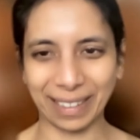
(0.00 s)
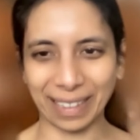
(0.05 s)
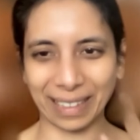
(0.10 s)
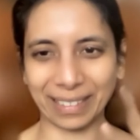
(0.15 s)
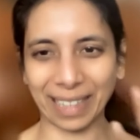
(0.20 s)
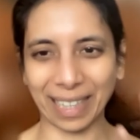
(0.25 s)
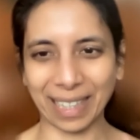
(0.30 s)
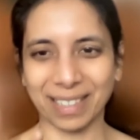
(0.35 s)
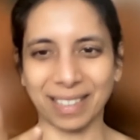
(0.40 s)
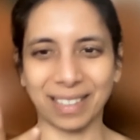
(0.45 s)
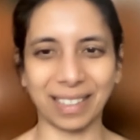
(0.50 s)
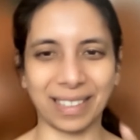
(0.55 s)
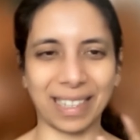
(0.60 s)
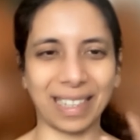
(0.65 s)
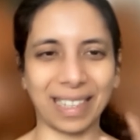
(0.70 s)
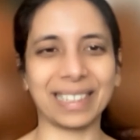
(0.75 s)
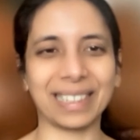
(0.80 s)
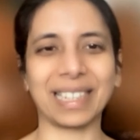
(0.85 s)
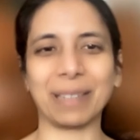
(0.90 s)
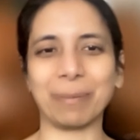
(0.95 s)
And that's the
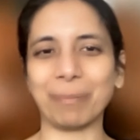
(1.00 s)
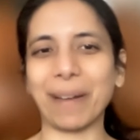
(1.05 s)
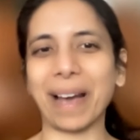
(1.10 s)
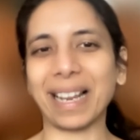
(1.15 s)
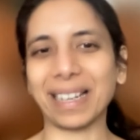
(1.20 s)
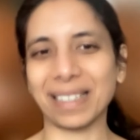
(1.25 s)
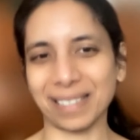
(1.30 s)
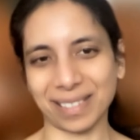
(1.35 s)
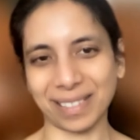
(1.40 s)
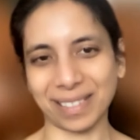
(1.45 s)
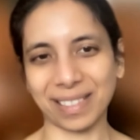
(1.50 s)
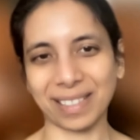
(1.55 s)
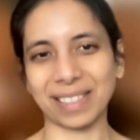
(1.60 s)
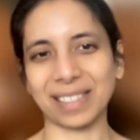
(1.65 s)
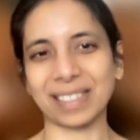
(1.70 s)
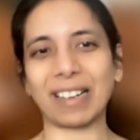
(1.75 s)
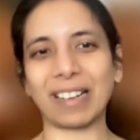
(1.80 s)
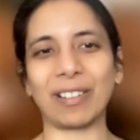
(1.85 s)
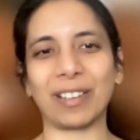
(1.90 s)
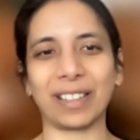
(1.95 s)
delicate balance
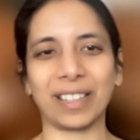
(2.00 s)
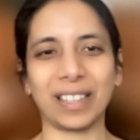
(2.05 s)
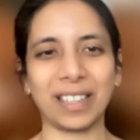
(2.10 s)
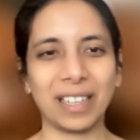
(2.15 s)
on